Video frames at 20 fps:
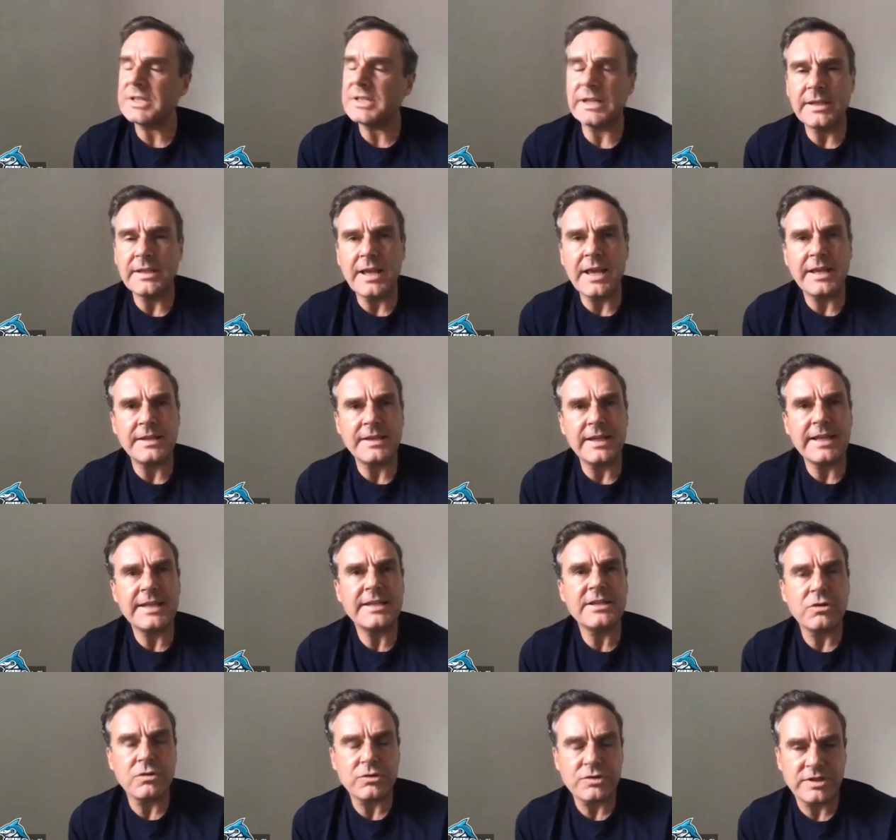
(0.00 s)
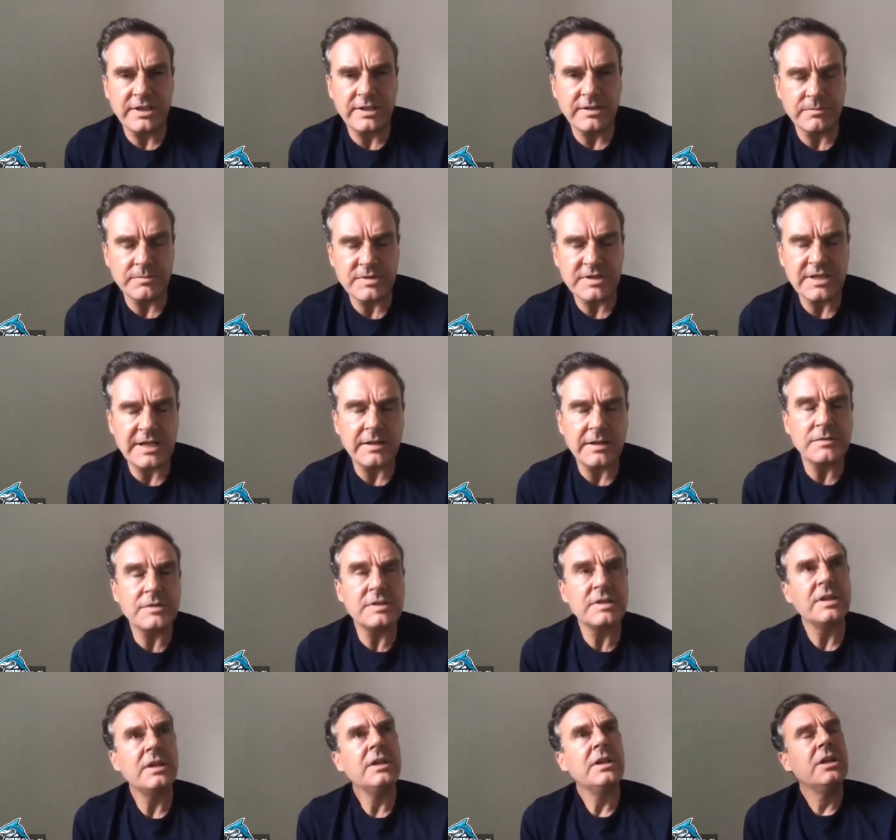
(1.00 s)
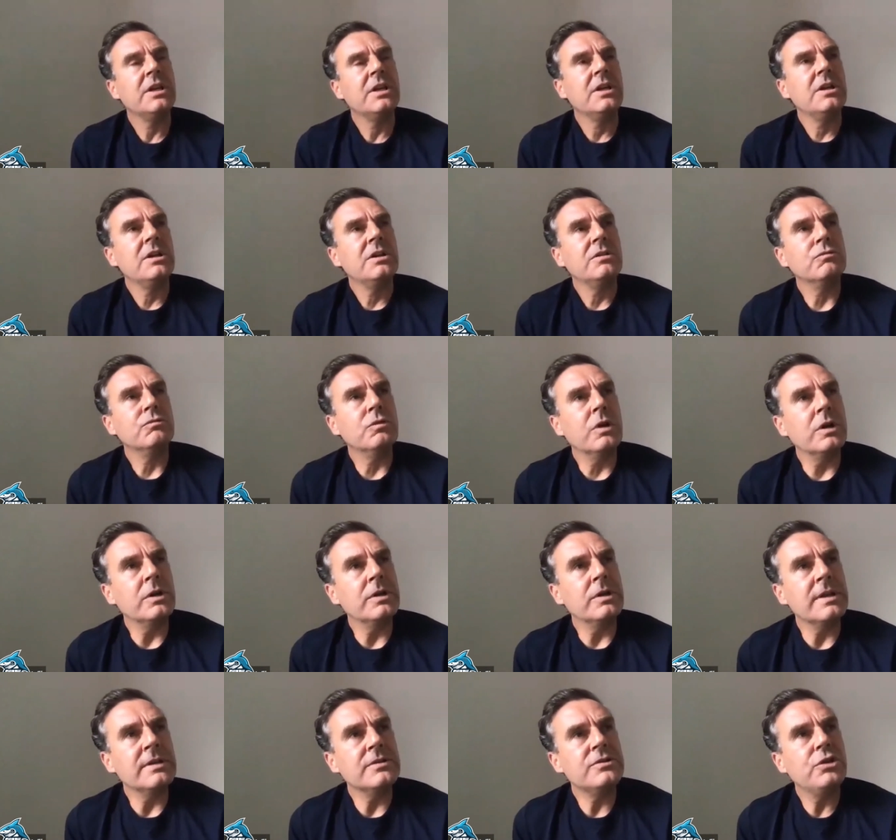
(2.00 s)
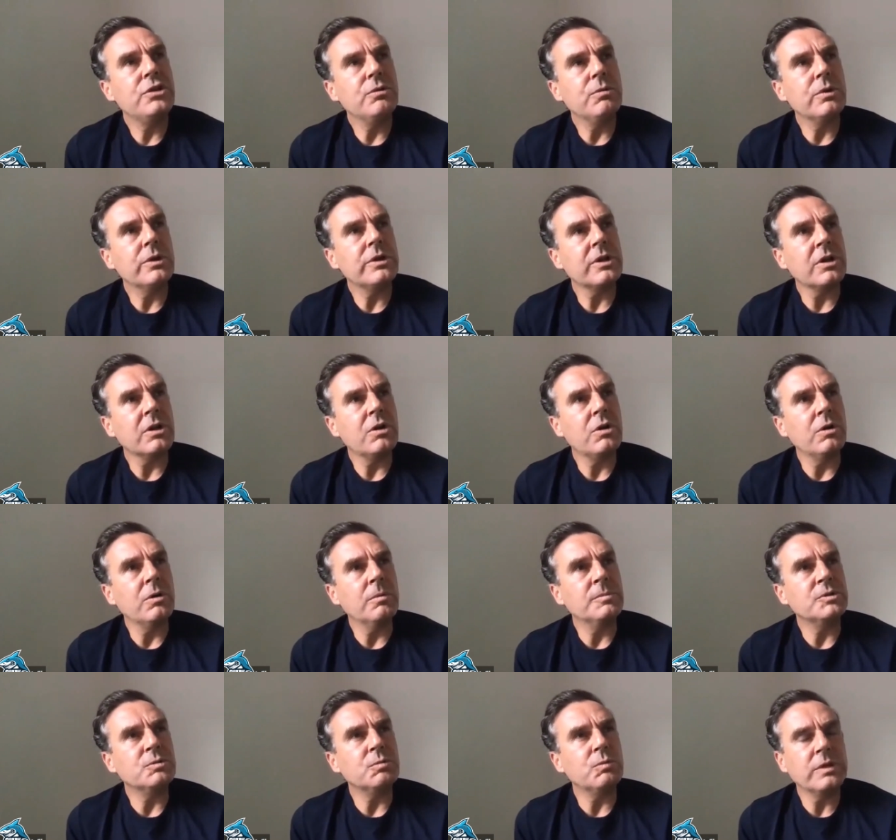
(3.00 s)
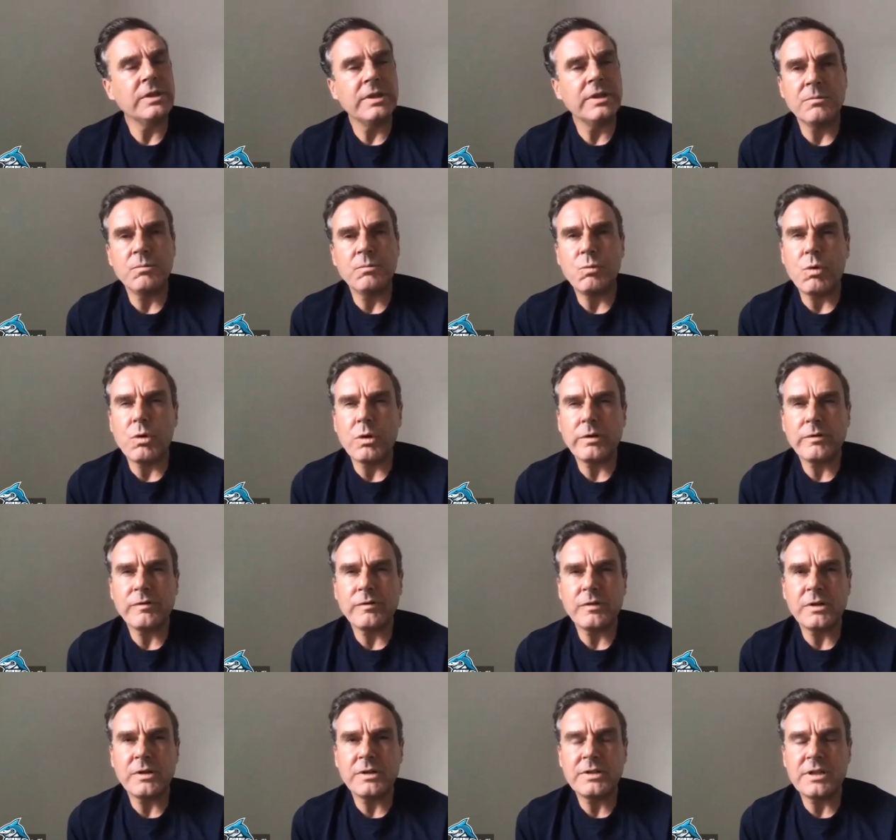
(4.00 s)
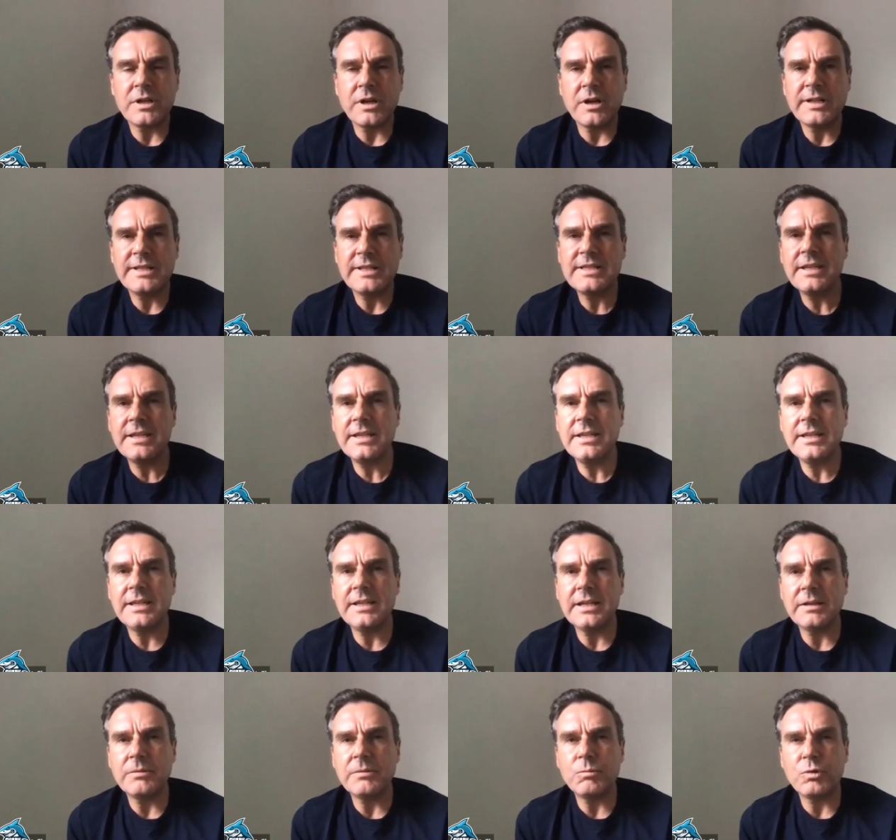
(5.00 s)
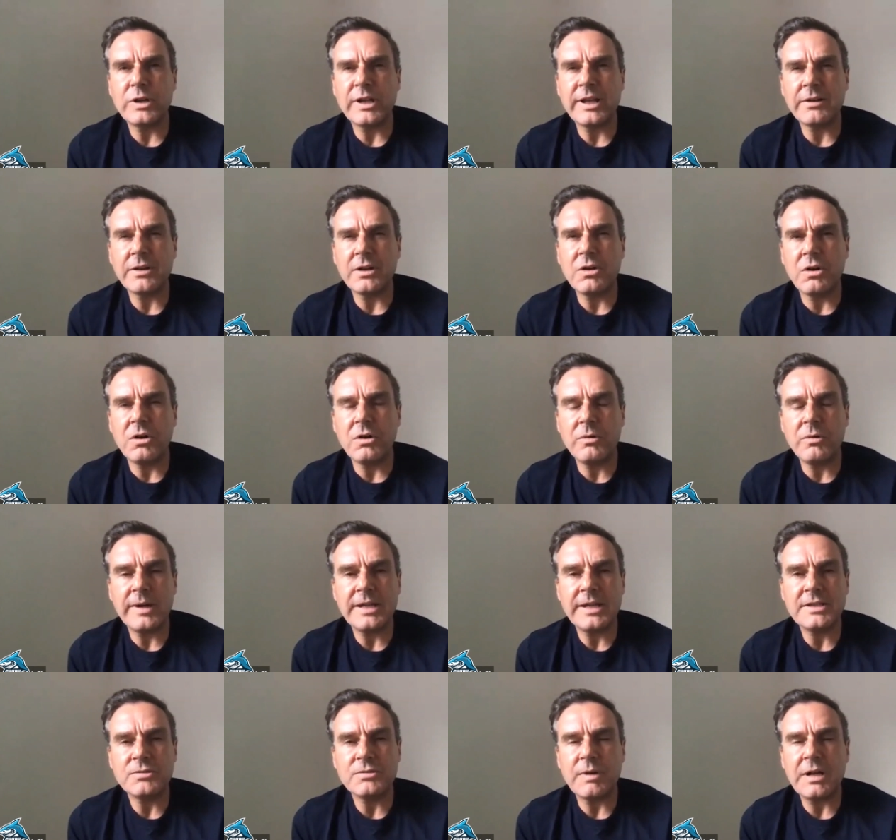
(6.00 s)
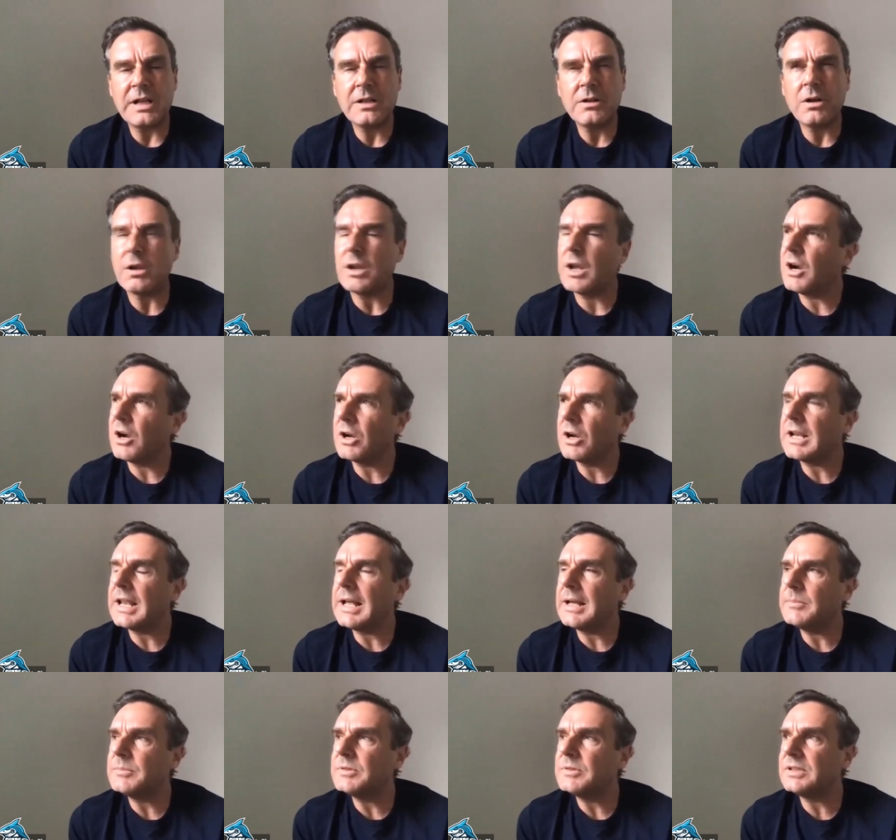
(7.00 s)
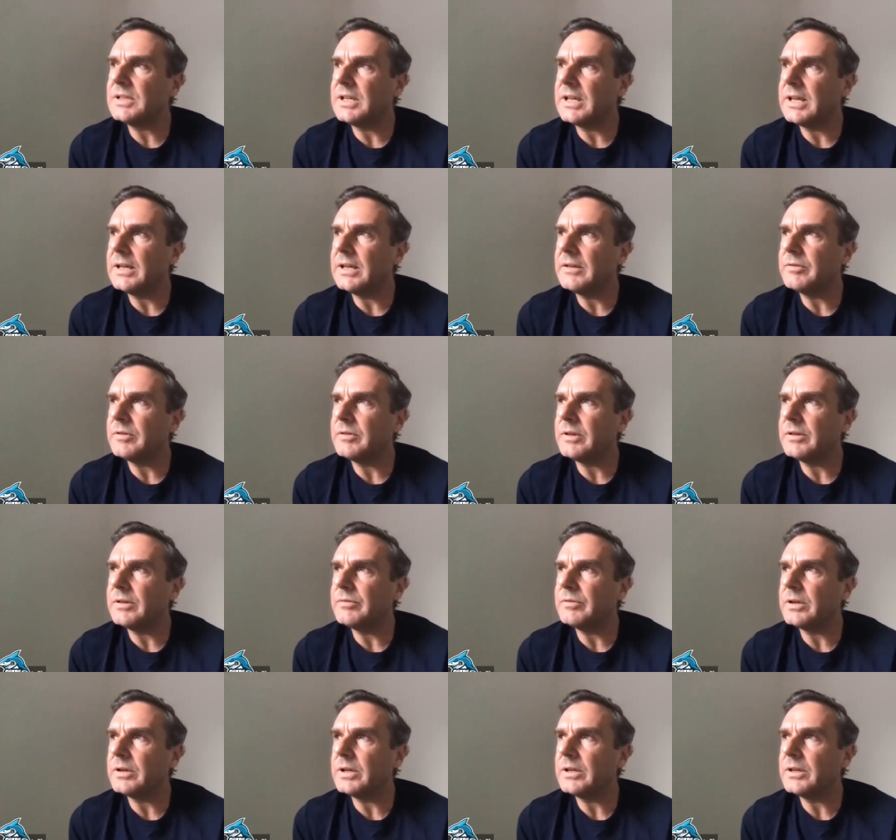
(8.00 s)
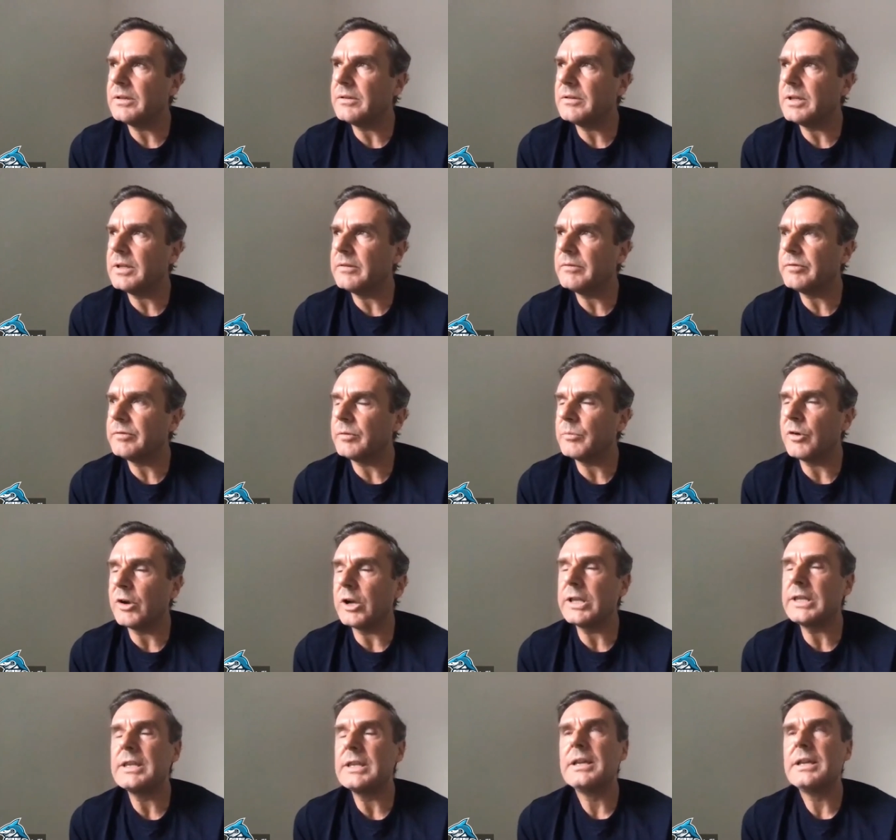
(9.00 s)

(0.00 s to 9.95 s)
And the, and the NDRC themselves run two other hubs, one in Waterford IT and one out of Galway as well, called Arc Labs, uh, if if uh, if I'm right.